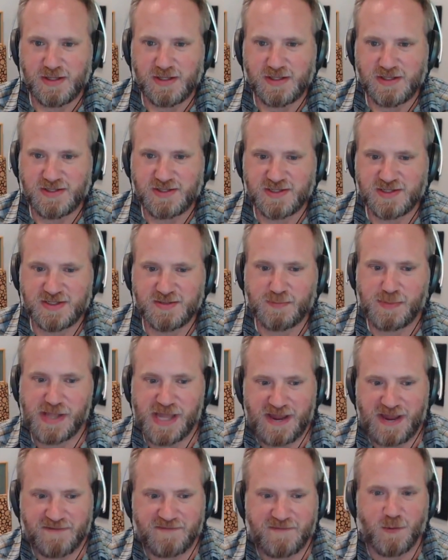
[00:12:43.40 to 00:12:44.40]
This is a
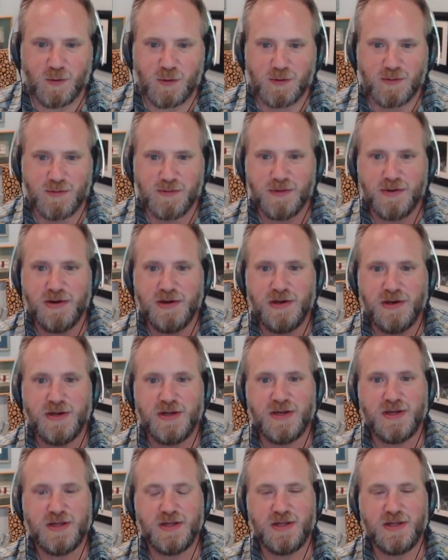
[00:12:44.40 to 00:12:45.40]
platform.
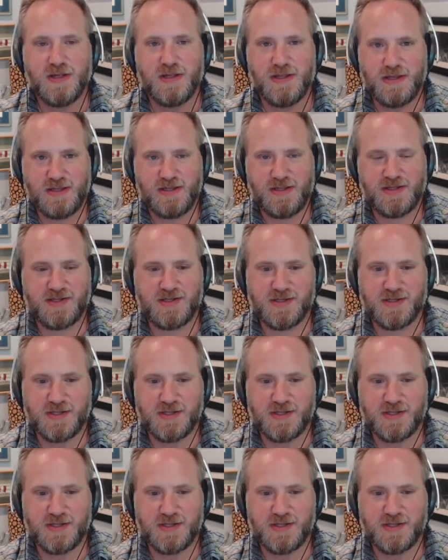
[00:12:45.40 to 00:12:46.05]
This is